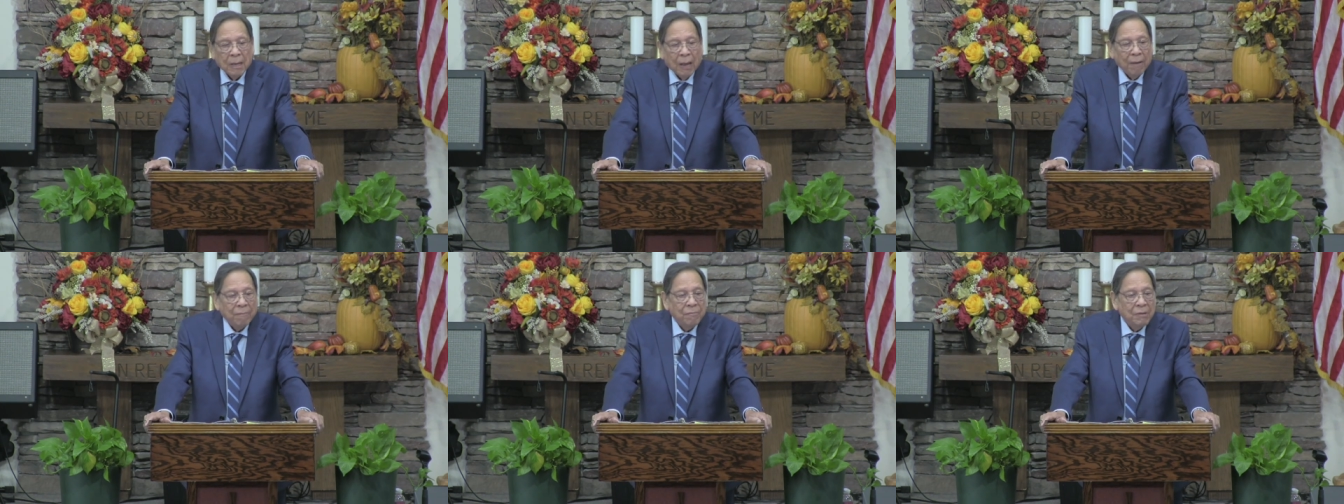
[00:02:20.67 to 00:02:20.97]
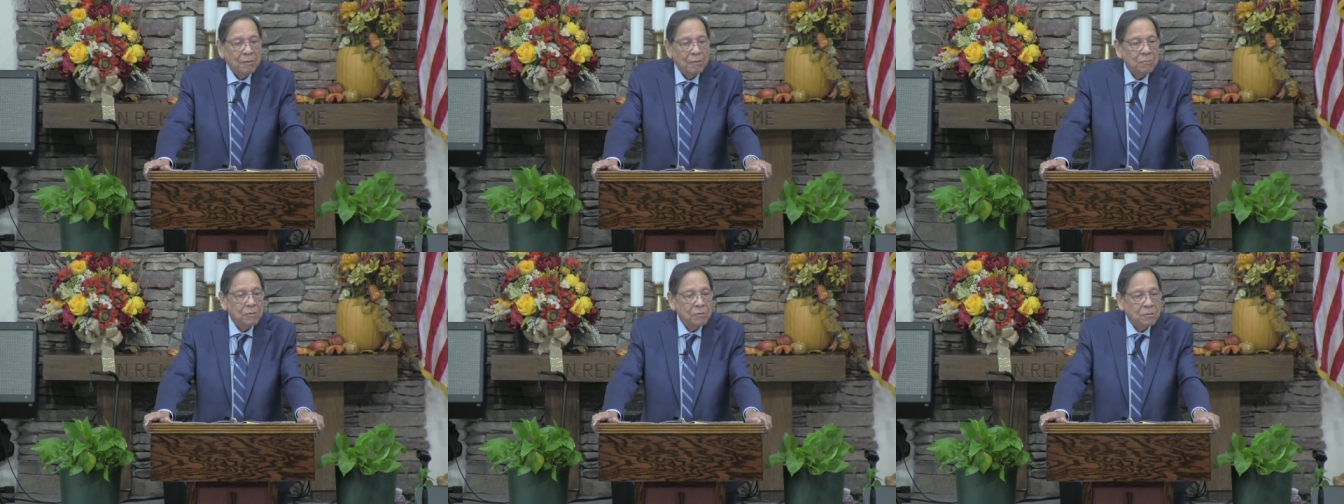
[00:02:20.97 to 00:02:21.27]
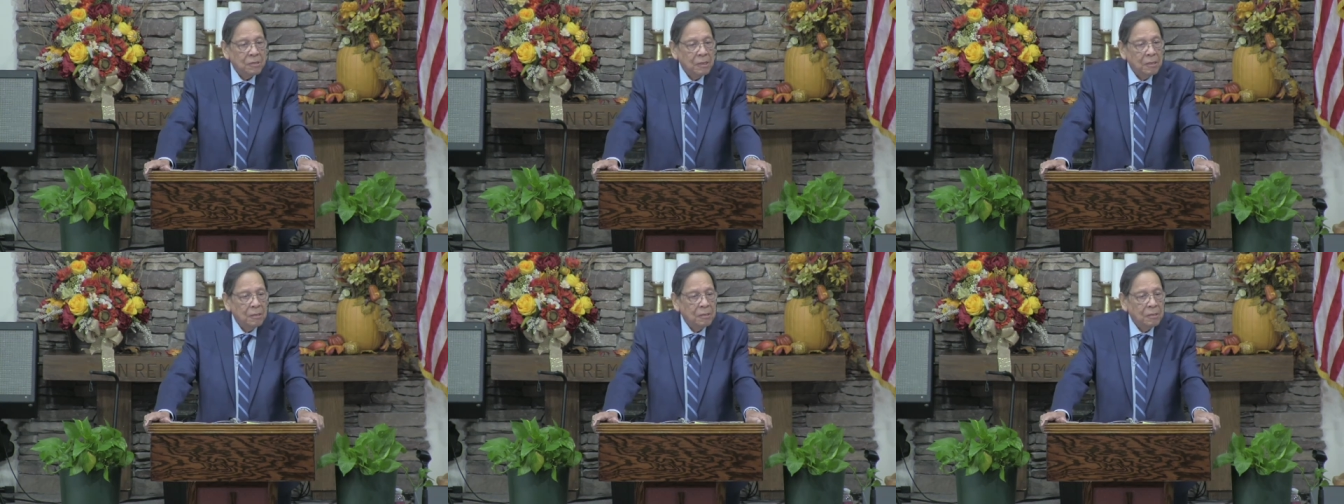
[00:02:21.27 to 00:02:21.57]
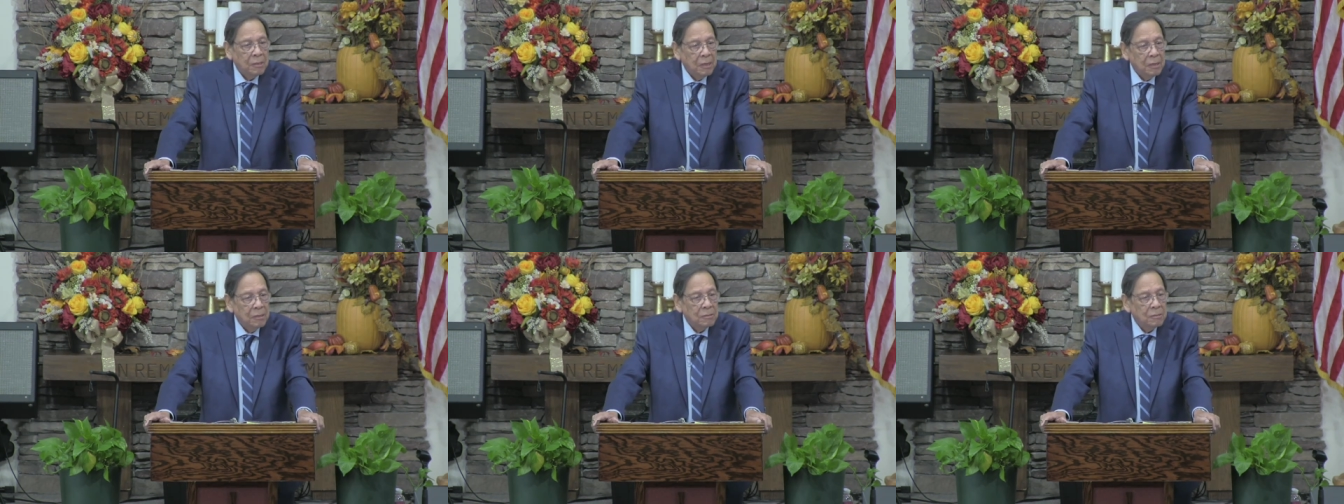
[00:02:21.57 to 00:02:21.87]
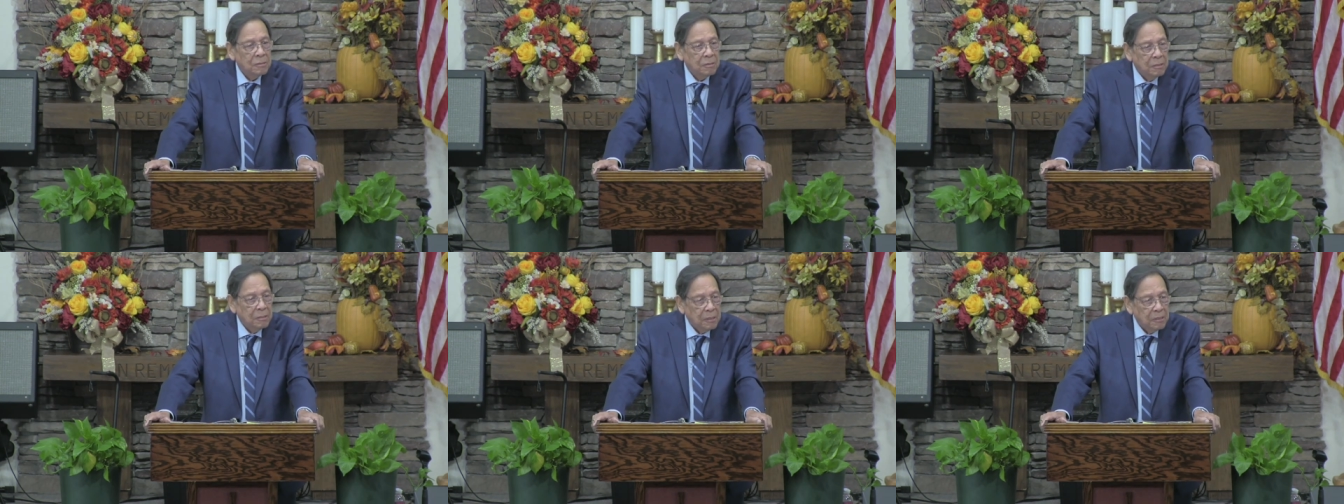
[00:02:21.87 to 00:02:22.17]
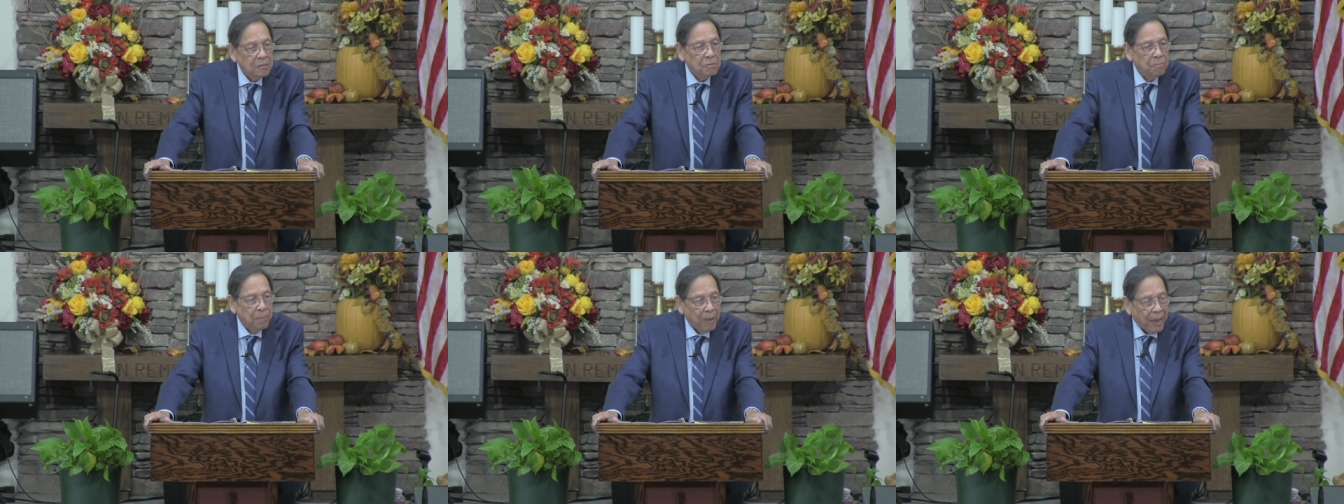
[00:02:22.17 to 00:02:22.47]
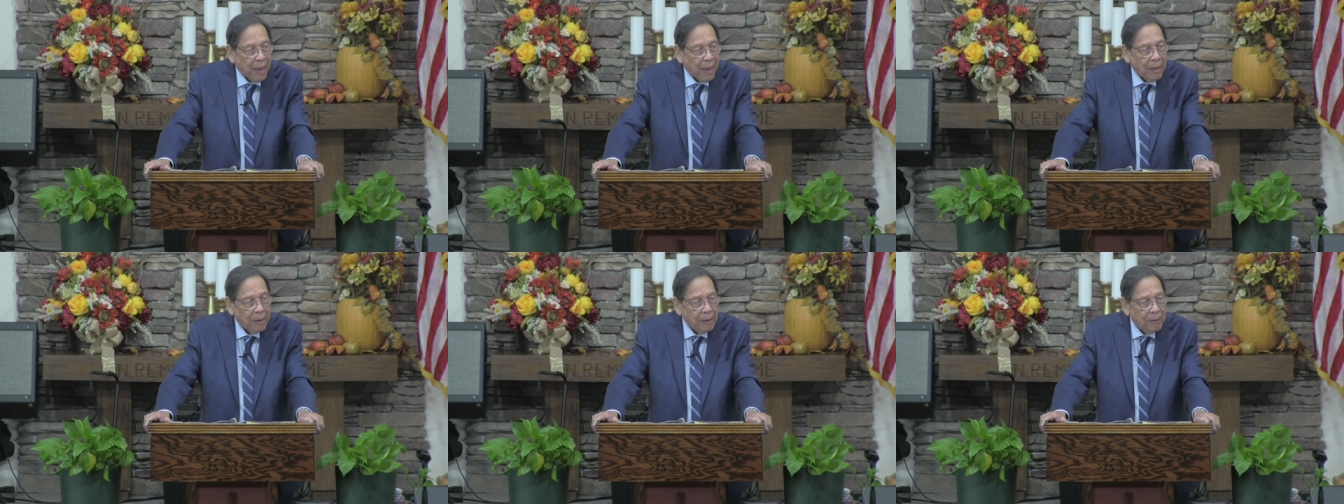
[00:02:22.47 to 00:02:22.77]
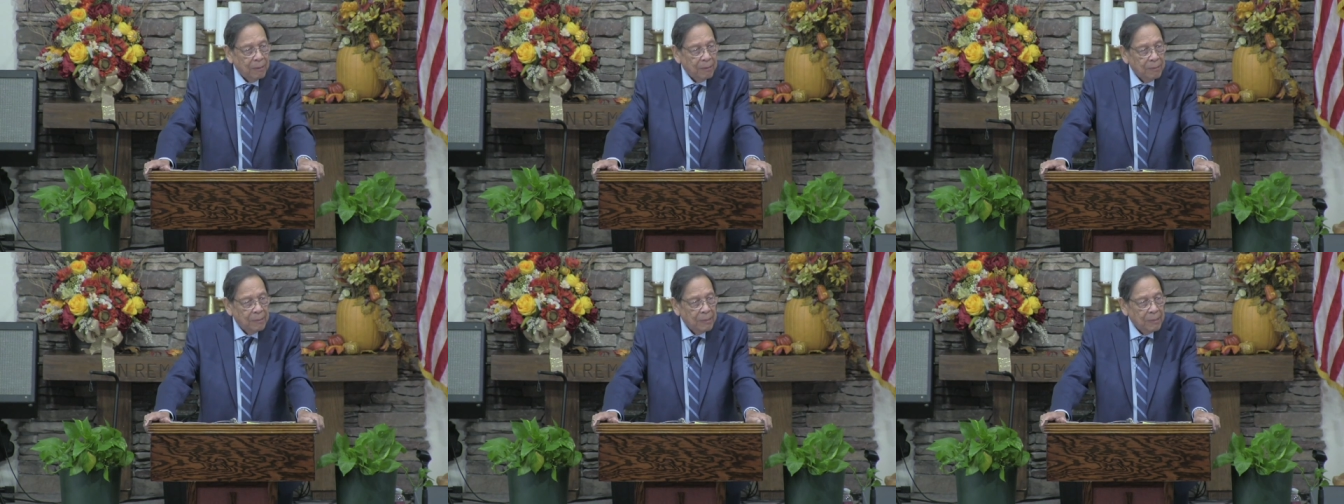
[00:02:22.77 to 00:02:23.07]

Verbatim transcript: I've never seen things this bad.